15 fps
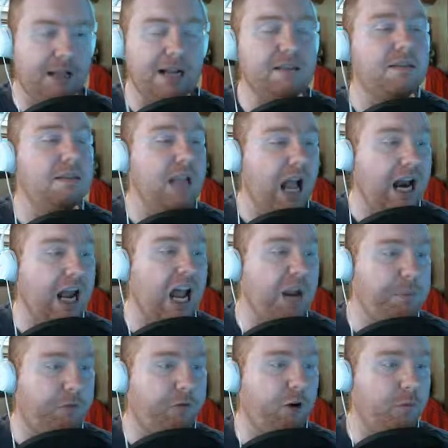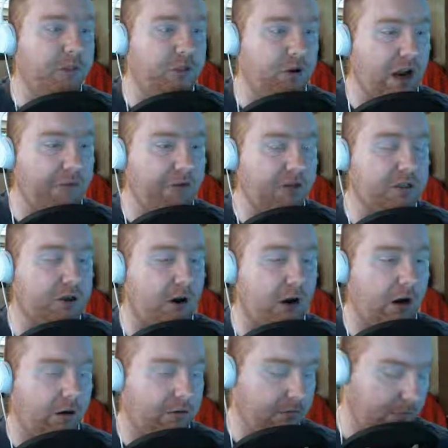That is not a high performance graphics
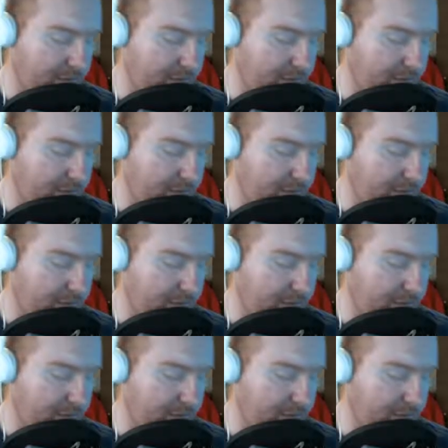card.